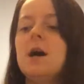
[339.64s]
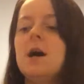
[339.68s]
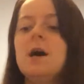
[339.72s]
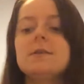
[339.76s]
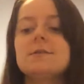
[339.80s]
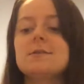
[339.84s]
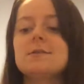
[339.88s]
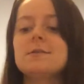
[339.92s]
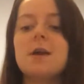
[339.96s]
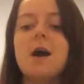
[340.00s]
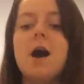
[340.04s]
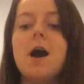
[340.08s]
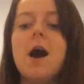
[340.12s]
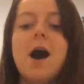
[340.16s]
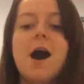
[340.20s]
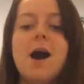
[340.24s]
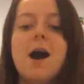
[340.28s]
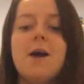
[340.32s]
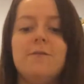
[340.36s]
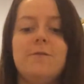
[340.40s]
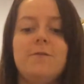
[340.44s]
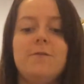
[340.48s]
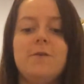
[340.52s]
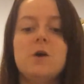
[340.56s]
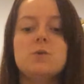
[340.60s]
not a
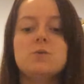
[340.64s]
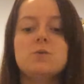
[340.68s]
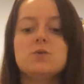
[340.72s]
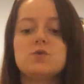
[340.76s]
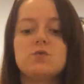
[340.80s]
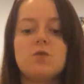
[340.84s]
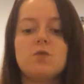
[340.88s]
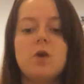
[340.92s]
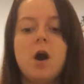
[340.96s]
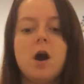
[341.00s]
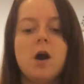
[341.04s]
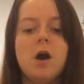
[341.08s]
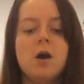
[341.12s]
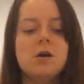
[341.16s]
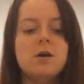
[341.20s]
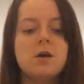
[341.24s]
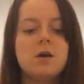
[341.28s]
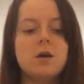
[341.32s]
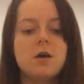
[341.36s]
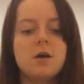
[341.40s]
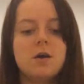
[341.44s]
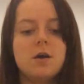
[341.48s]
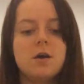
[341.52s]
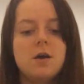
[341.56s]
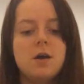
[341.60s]
scarf. I was
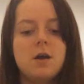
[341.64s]
wrong.